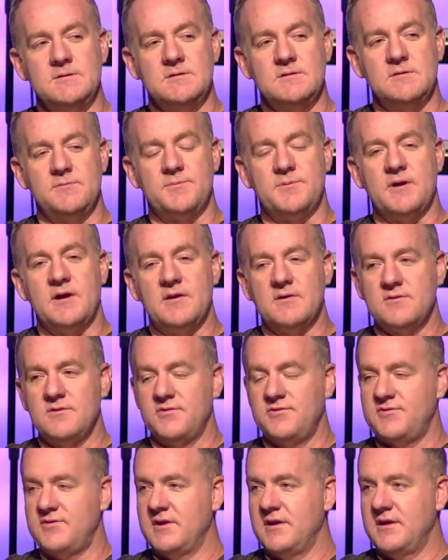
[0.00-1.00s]
Prodigal
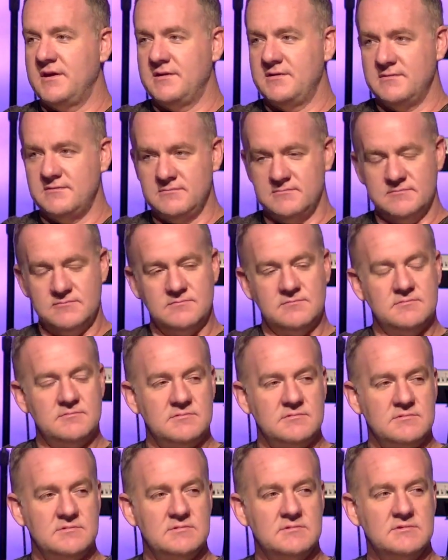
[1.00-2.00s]
son
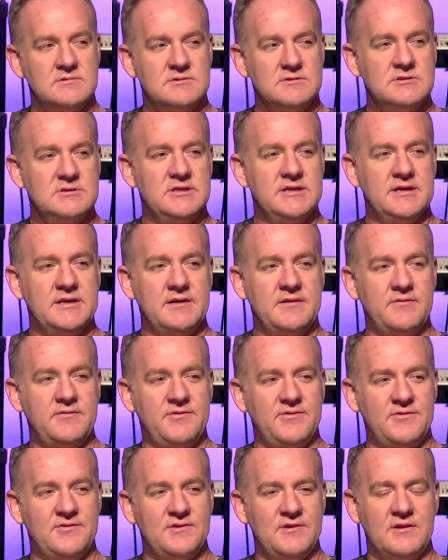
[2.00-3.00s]

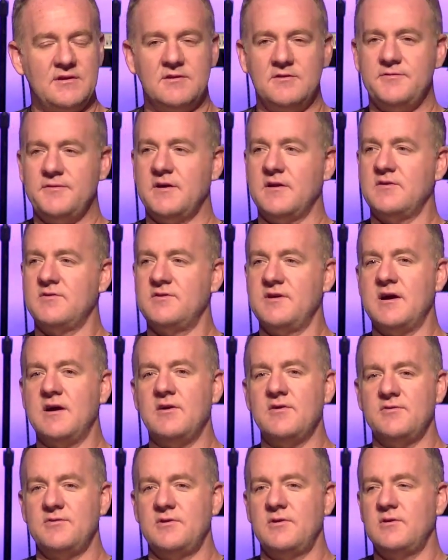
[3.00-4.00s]
lives in the father's
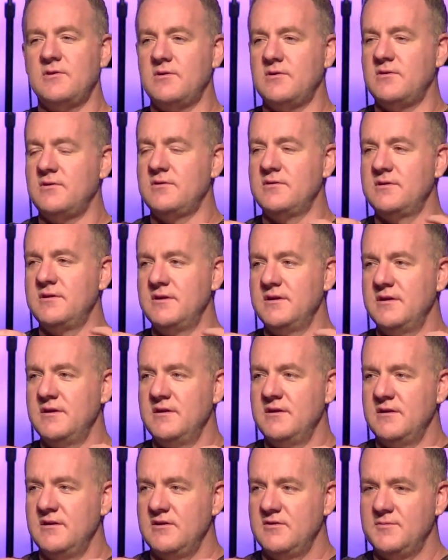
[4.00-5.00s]
household,
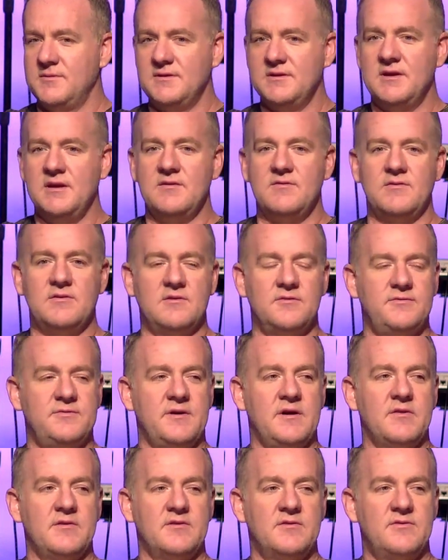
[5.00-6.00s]
has been given the
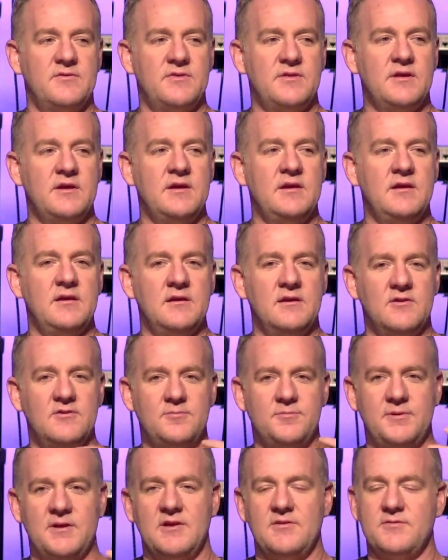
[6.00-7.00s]
father's thing, is
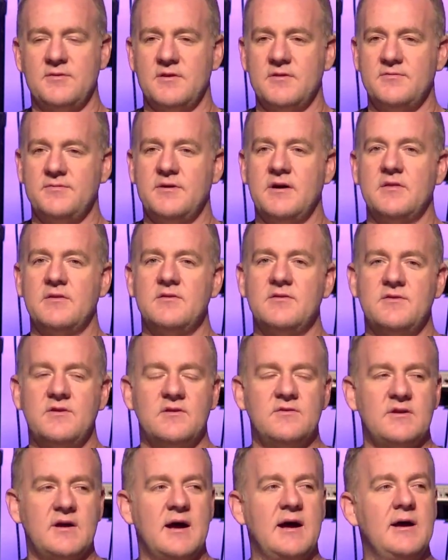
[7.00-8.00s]
blessed by the father, and
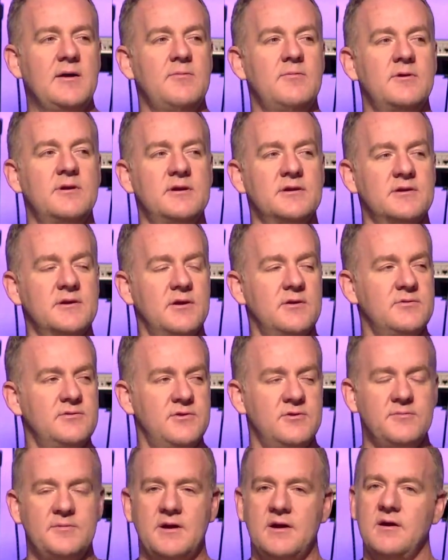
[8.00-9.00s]
says, I want to go
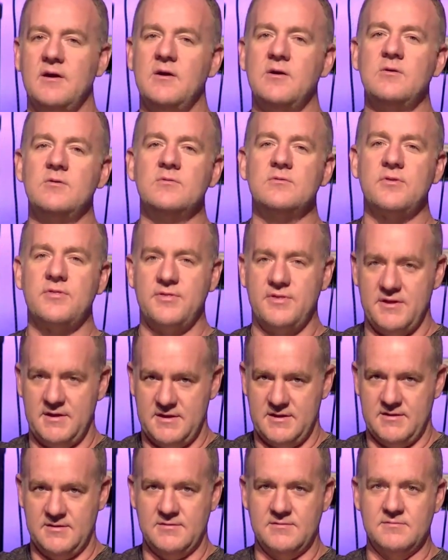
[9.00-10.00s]
do my own
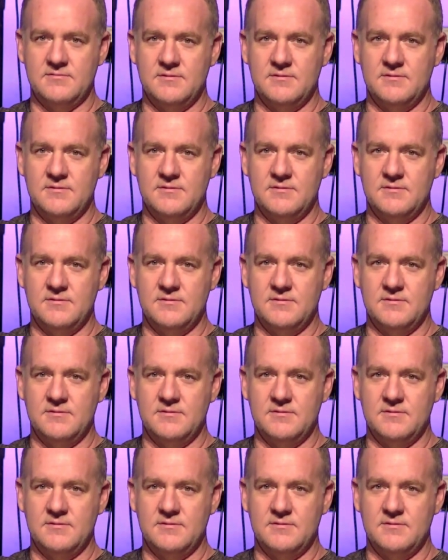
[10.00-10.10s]
thing.